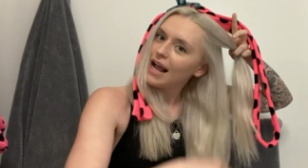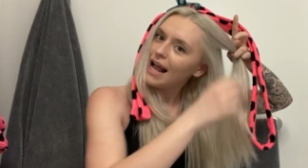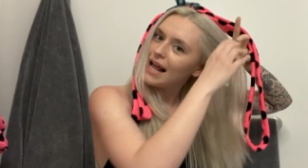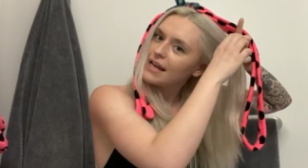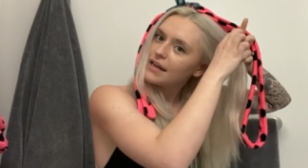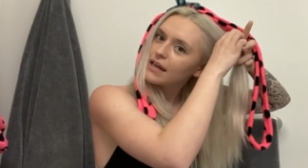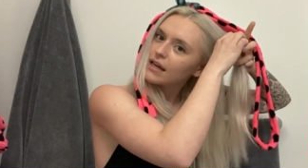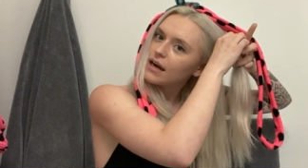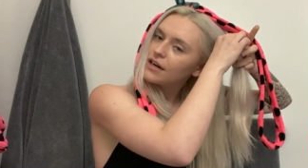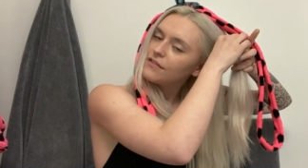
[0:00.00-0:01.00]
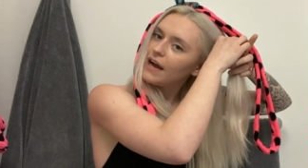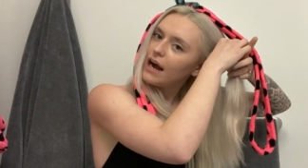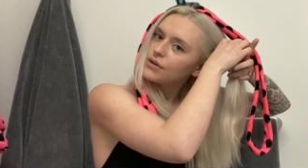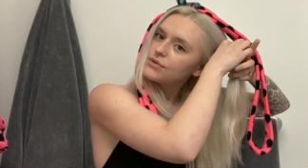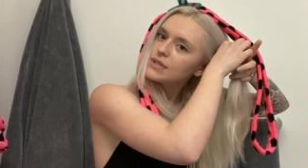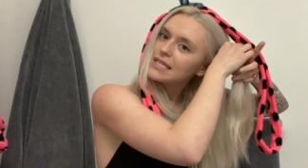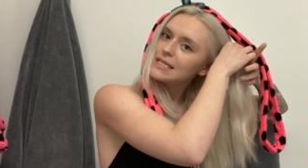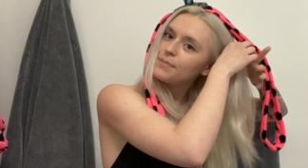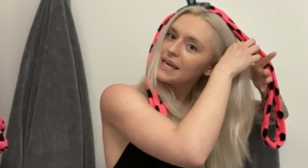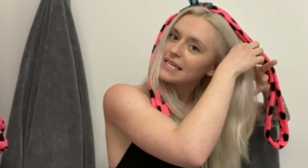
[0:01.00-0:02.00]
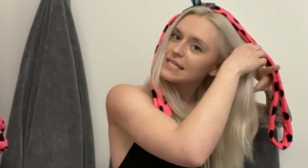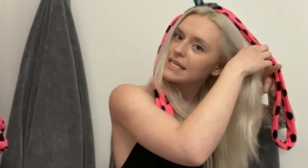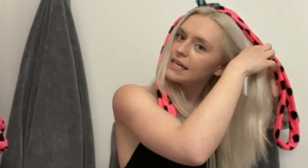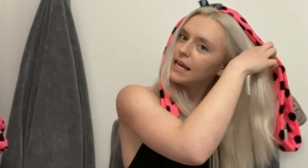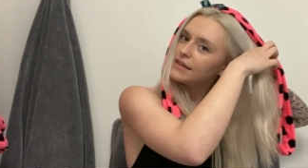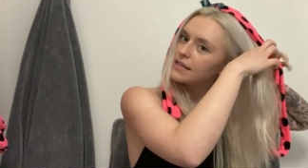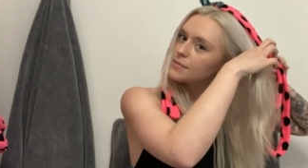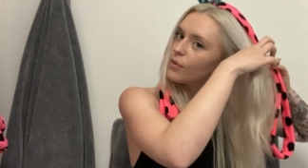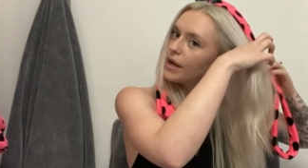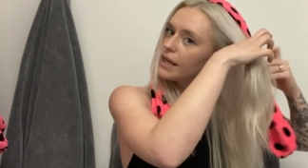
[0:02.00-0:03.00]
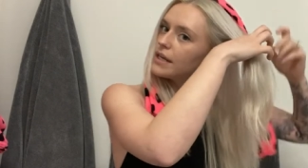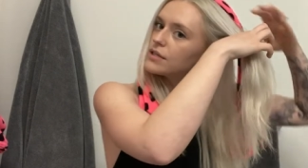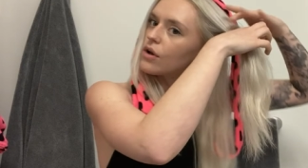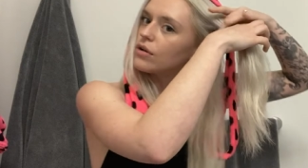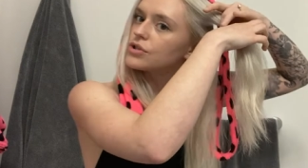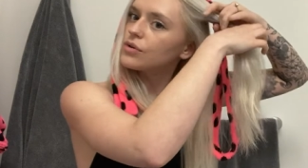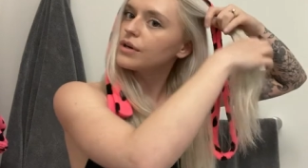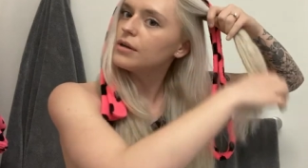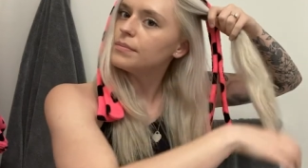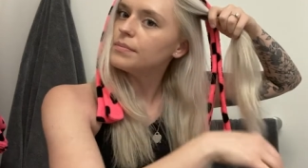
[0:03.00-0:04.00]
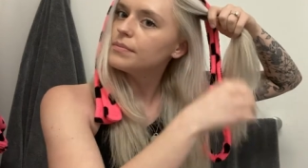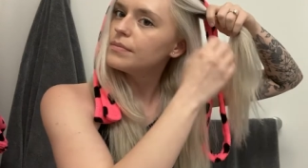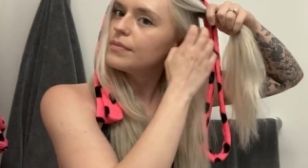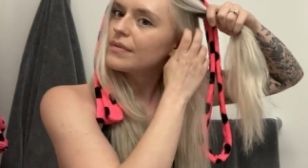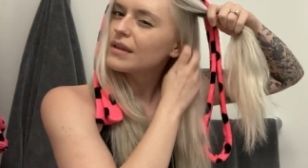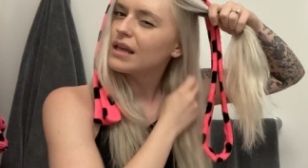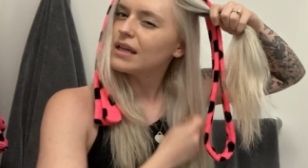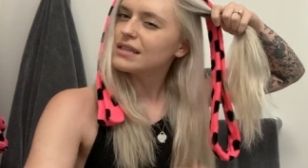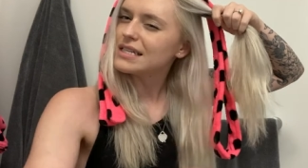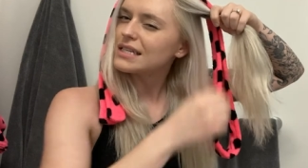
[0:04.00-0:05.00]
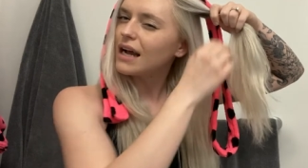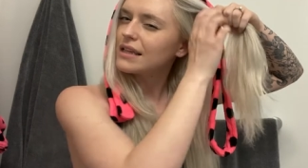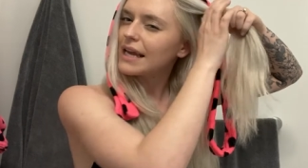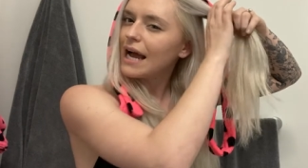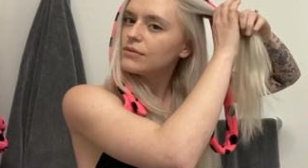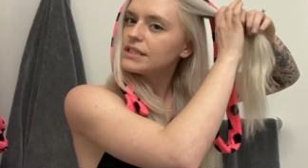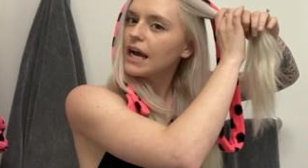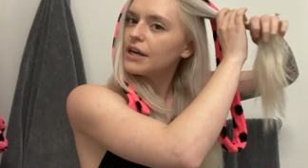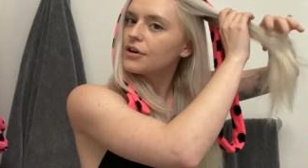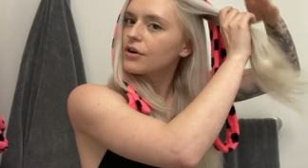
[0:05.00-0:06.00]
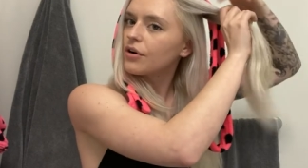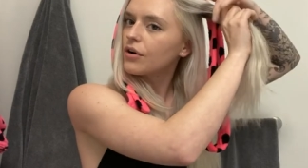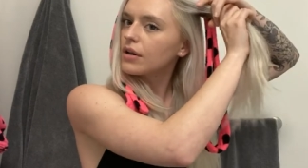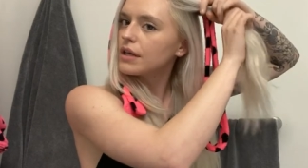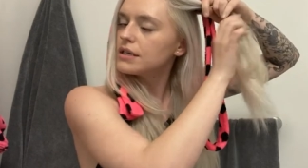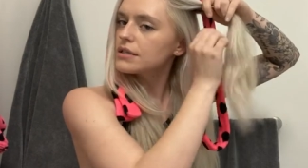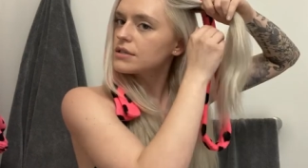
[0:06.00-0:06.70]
And kind of how you space it at this point is also gonna decide like how tight your curl is.